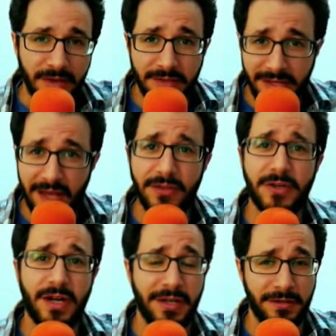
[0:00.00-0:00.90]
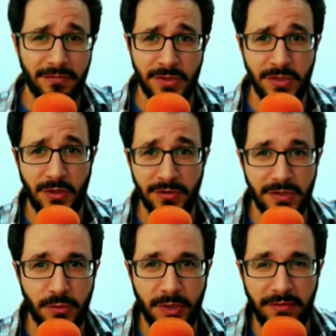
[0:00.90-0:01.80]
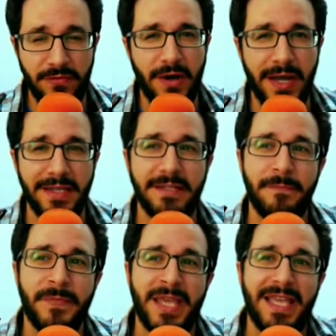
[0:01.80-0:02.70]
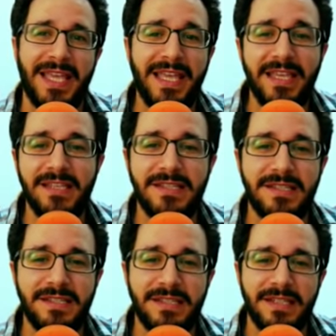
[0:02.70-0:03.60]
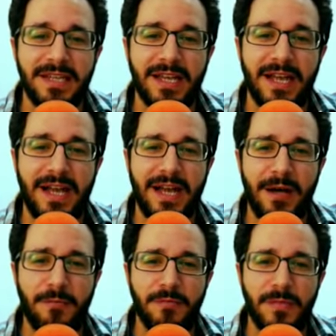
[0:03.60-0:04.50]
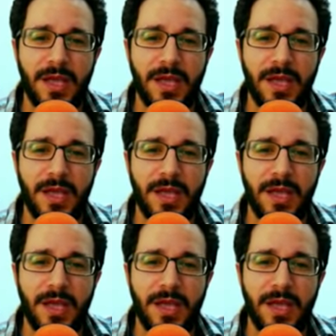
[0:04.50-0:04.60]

the other kind of results you may find is um,